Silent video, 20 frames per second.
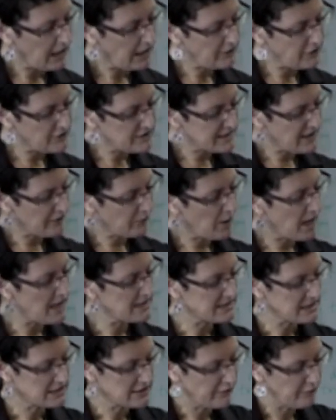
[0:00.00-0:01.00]
In New South
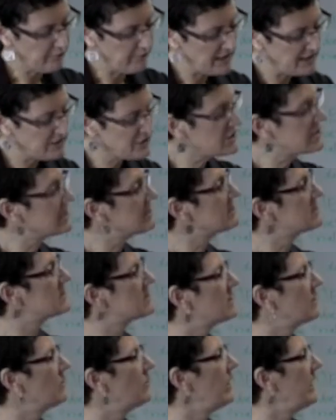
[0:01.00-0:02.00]
Wales, as I've mentioned,
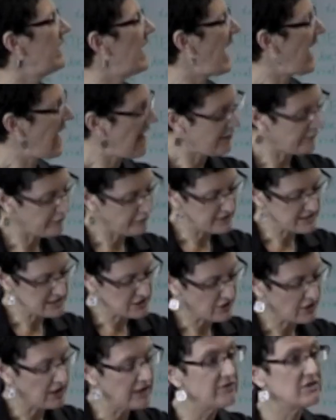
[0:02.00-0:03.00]
we have
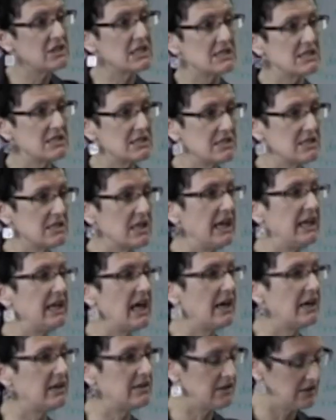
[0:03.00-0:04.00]
restorative justice in
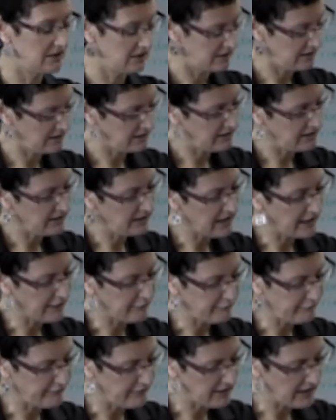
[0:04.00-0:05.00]
our young,
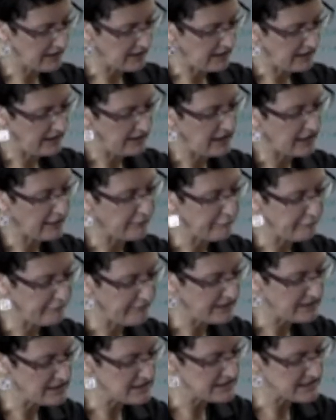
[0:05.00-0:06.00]
young
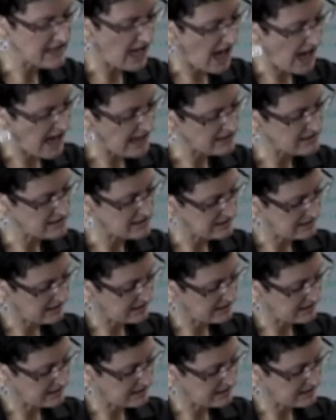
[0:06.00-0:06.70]
Offenders Act.